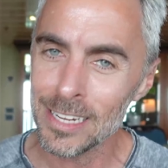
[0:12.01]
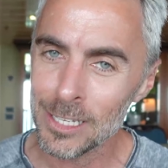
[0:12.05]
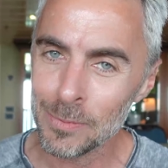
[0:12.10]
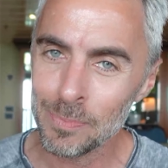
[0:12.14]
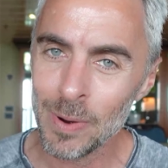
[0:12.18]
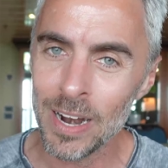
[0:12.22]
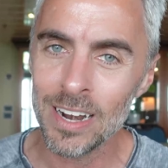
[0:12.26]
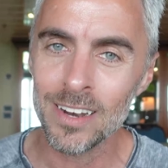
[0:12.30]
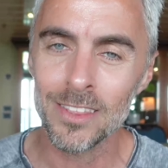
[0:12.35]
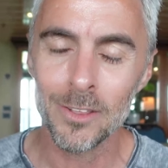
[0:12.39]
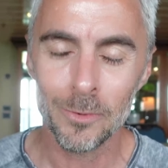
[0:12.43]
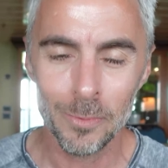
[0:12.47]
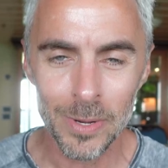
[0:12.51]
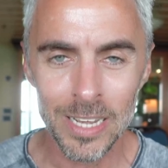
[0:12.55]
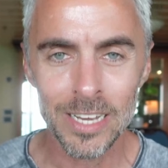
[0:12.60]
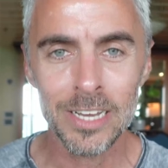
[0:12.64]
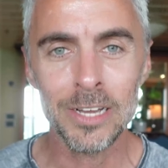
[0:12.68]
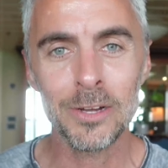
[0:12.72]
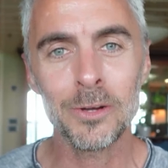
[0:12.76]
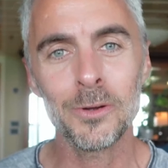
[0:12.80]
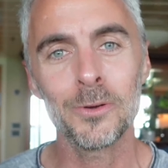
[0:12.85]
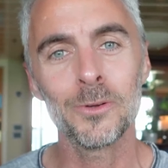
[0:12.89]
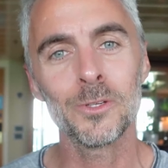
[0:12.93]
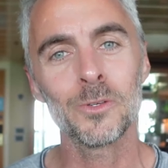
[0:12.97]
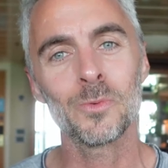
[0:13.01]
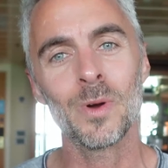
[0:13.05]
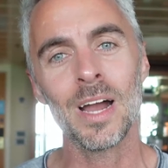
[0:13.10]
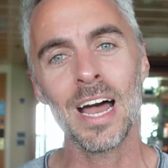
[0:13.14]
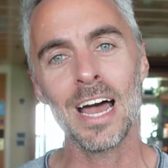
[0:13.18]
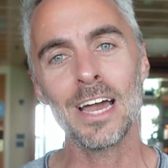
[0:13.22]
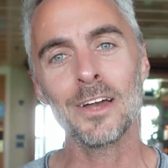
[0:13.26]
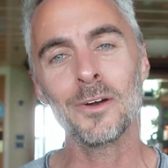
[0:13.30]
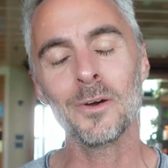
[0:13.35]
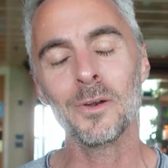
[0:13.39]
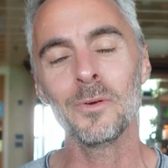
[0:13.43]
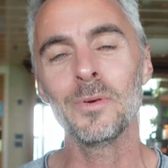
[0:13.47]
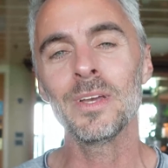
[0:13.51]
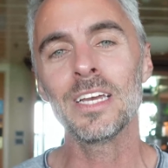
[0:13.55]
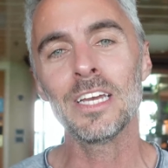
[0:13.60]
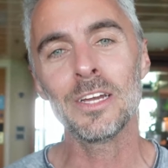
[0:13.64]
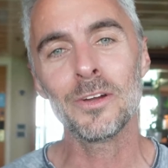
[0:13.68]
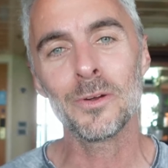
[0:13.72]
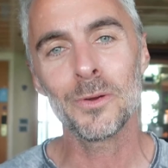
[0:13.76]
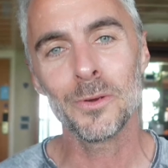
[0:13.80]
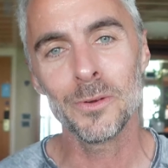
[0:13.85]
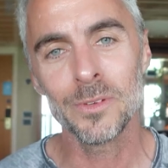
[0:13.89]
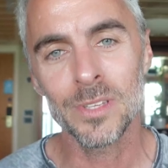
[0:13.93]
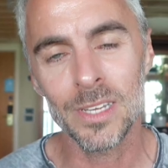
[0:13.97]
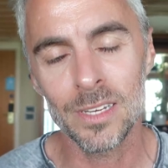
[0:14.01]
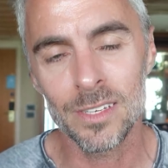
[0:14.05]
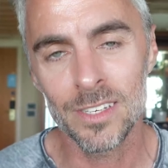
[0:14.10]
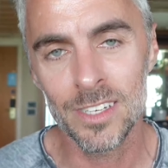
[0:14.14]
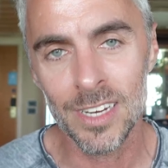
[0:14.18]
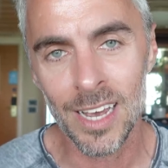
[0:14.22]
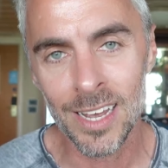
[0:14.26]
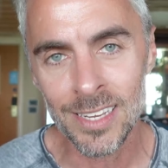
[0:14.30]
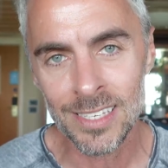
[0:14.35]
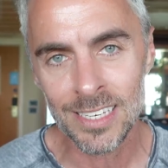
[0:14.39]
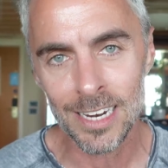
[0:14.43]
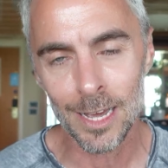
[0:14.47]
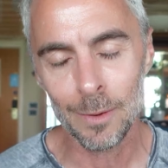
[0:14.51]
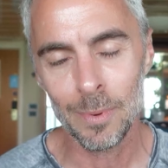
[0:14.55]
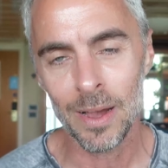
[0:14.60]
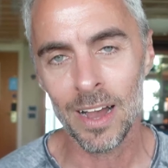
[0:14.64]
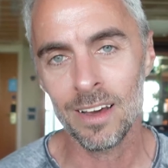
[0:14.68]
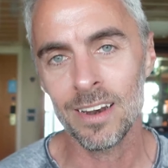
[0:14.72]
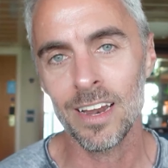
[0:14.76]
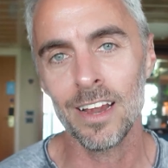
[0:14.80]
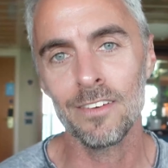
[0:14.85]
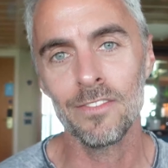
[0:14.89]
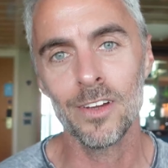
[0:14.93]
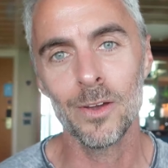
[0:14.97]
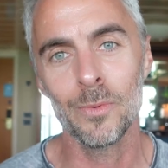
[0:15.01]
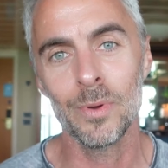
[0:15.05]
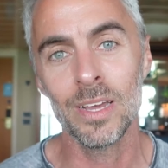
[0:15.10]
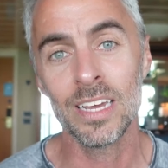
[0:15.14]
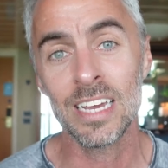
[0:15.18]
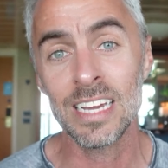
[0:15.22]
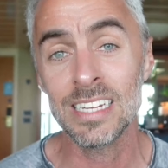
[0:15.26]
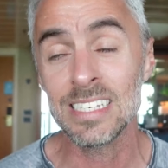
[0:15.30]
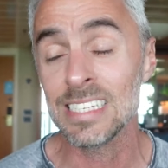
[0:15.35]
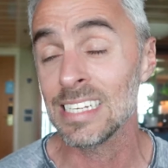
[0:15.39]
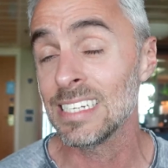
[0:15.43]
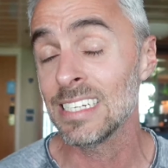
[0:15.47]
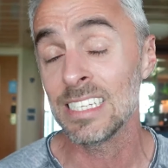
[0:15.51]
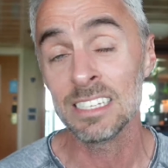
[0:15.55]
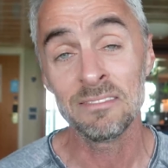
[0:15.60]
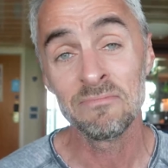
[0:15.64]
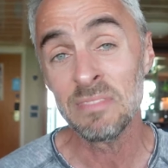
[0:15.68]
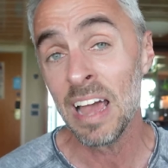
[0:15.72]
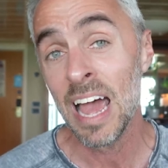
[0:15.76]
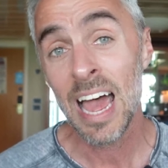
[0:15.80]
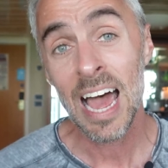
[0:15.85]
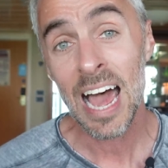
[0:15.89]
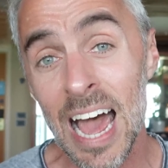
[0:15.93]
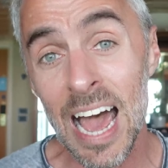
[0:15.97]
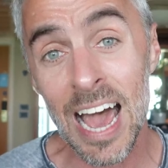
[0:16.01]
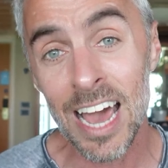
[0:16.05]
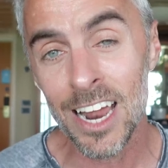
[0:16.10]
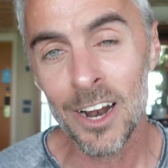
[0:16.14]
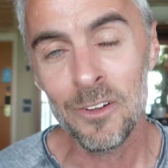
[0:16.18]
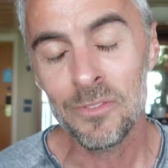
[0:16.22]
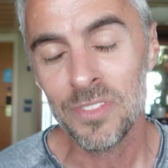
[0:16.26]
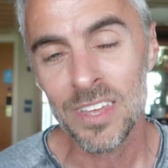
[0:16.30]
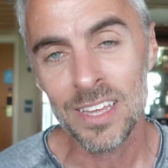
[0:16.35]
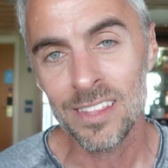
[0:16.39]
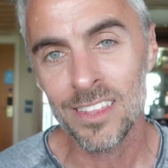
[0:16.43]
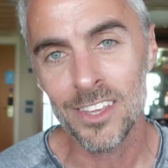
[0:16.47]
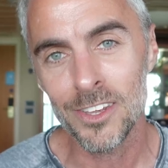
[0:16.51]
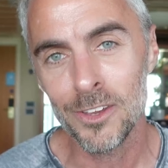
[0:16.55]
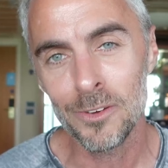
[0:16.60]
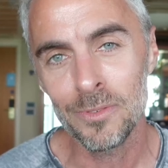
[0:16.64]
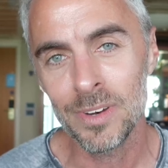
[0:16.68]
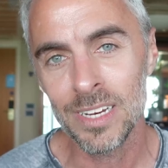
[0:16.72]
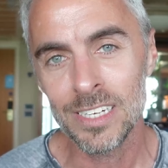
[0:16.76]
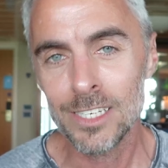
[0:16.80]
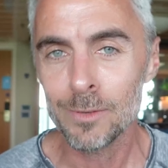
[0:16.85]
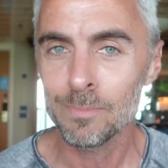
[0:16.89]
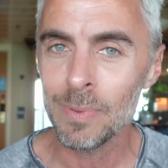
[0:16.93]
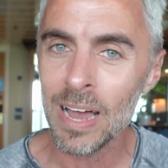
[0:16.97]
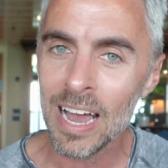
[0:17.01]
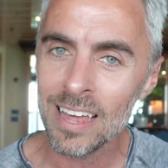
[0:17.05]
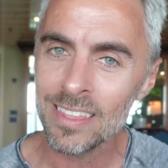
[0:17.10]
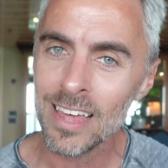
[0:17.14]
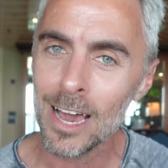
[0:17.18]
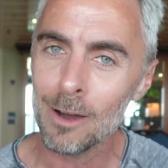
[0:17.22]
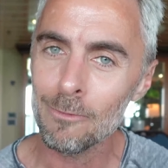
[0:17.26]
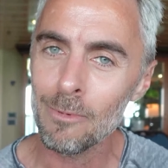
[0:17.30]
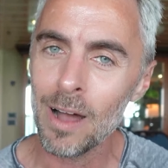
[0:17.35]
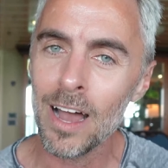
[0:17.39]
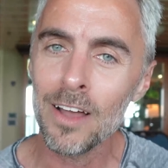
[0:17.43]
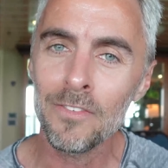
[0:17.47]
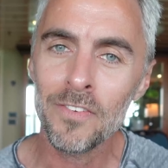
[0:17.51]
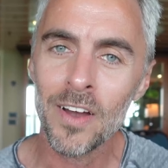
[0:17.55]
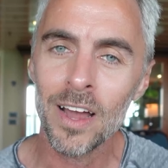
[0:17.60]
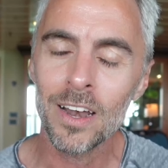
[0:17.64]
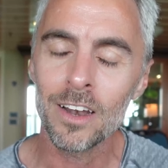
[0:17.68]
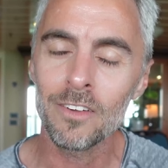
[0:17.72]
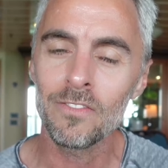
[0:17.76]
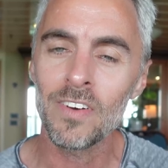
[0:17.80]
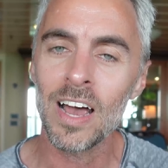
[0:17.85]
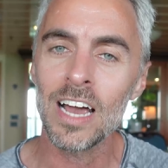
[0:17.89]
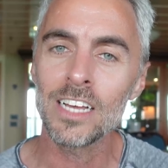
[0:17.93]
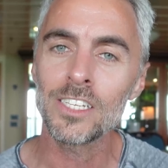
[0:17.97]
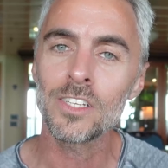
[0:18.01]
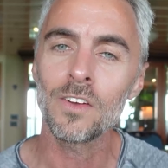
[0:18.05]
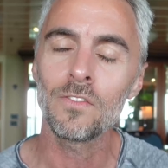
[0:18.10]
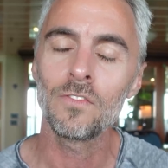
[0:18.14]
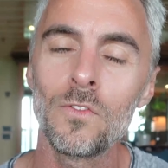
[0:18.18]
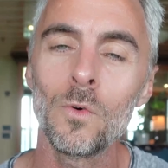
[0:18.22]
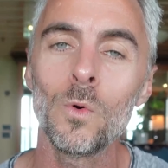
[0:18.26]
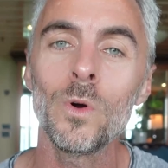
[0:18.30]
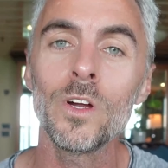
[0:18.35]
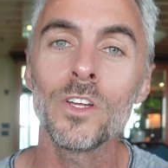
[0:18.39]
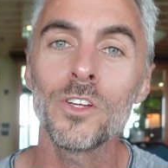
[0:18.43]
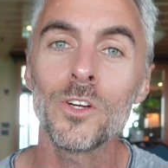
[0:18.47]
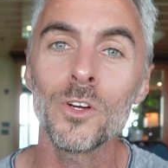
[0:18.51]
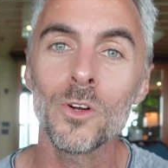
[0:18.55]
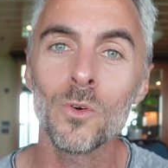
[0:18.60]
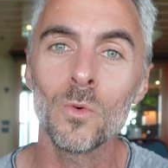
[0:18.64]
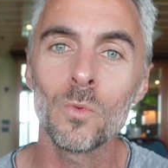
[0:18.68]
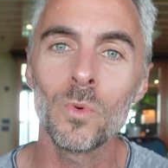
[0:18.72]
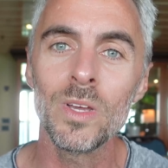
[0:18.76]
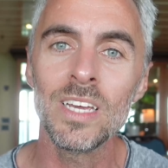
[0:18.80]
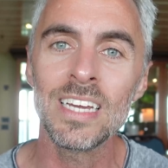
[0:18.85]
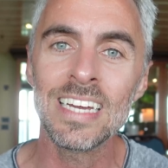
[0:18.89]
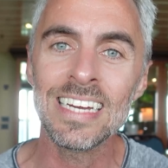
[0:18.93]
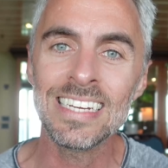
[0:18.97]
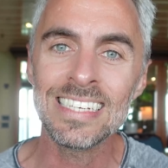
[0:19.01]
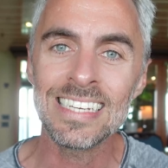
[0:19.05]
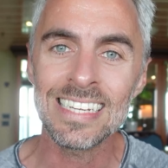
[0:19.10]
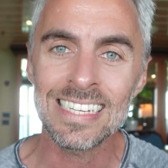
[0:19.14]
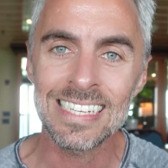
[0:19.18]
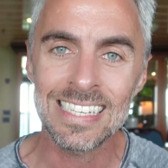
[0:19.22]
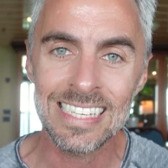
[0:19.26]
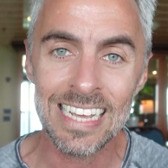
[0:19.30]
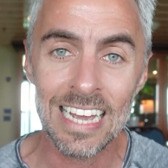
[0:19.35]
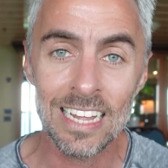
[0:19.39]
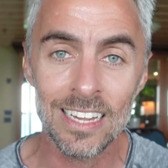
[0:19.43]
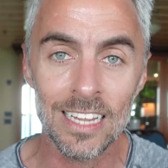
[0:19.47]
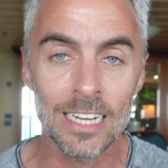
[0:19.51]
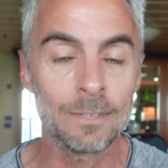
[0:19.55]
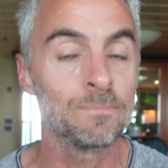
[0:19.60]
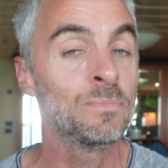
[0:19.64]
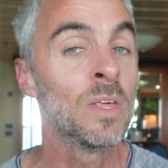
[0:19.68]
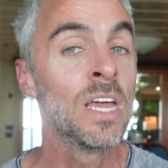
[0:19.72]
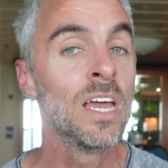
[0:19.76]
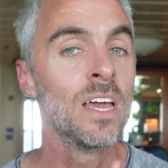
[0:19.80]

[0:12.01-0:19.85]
it's Brandon, the Weekend Cruiser, where I go on a weekend cruise just about every weekend, and I don't think that you need to buy that Wi-Fi device for your weekend sailing.